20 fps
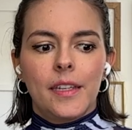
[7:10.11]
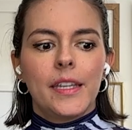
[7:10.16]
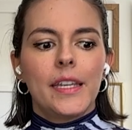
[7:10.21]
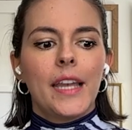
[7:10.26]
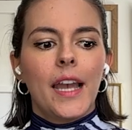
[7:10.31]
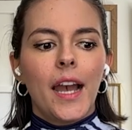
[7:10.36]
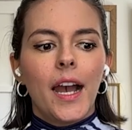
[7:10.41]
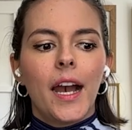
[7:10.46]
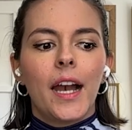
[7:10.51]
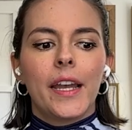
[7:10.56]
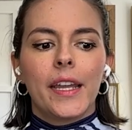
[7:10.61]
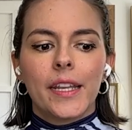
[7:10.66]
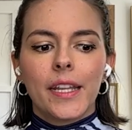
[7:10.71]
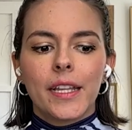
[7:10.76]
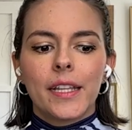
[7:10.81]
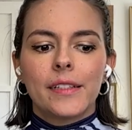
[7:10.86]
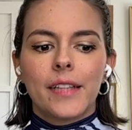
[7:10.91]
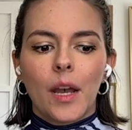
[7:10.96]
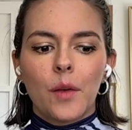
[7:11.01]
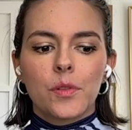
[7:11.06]
yeah,
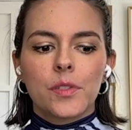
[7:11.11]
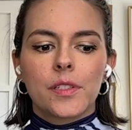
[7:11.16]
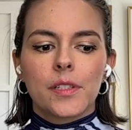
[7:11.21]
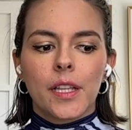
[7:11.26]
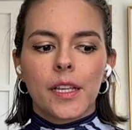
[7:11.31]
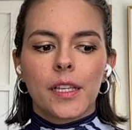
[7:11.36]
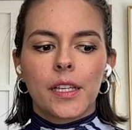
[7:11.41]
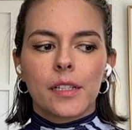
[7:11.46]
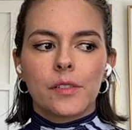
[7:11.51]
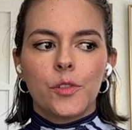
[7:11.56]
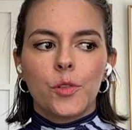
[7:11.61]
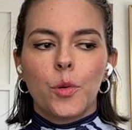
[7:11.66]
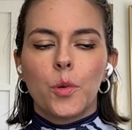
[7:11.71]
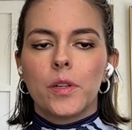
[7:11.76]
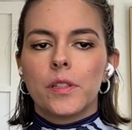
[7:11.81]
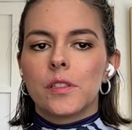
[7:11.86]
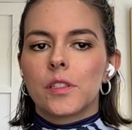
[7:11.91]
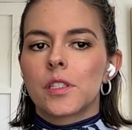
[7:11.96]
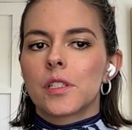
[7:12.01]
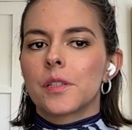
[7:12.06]
that was like a
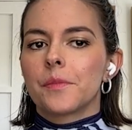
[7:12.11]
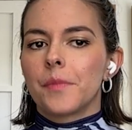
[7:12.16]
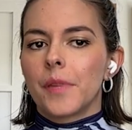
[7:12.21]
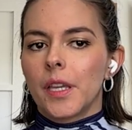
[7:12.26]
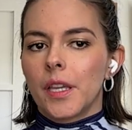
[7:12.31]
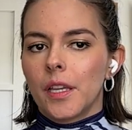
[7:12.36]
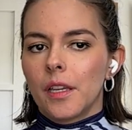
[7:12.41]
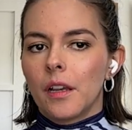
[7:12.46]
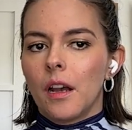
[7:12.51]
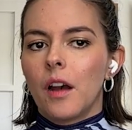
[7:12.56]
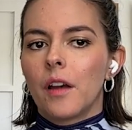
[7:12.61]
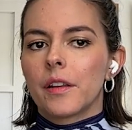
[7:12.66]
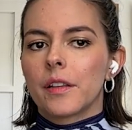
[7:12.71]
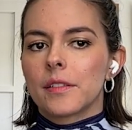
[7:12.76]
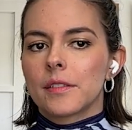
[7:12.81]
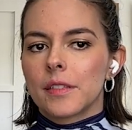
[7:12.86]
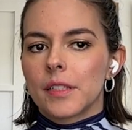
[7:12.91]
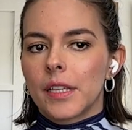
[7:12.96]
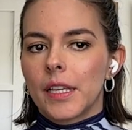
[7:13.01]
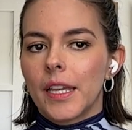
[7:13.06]
nuance to me,
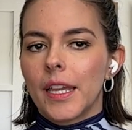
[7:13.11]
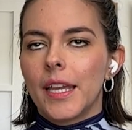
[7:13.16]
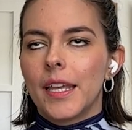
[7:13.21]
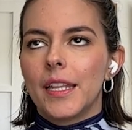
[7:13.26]
honestly.